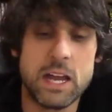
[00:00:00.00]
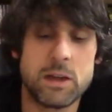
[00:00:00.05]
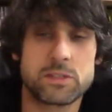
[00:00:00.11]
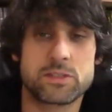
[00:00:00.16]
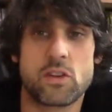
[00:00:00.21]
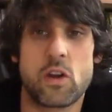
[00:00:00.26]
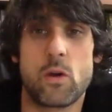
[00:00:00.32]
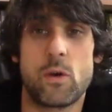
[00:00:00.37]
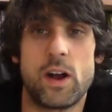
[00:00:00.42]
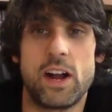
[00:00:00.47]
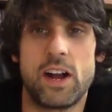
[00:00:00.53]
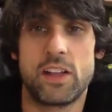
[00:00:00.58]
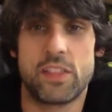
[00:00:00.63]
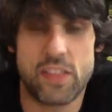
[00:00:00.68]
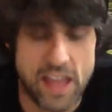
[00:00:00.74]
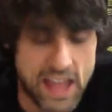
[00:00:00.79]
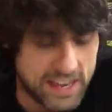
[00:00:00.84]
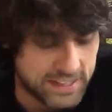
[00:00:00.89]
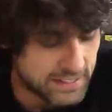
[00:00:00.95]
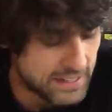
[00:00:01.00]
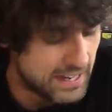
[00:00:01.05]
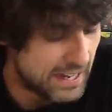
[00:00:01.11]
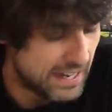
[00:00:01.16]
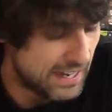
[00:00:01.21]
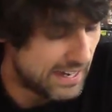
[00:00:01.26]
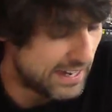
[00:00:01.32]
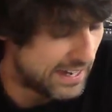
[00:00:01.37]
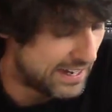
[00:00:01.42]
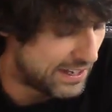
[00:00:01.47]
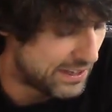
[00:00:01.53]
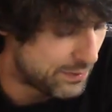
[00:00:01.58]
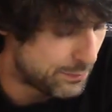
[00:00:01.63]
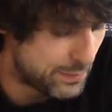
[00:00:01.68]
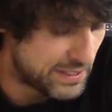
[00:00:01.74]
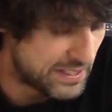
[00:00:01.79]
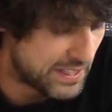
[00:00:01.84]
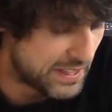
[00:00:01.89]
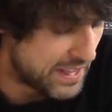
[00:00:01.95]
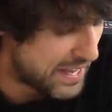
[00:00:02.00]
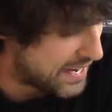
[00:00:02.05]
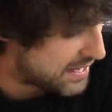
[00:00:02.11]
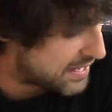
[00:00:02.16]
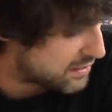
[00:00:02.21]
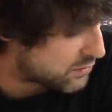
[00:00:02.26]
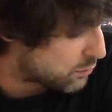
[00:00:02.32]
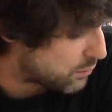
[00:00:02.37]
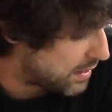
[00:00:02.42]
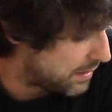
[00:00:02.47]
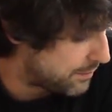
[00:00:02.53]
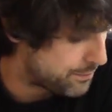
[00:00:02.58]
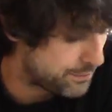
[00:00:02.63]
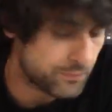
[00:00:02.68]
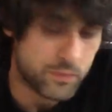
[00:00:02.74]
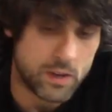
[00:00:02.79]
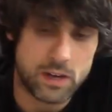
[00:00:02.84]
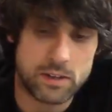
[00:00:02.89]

So uh, that. Uh, we did that as well.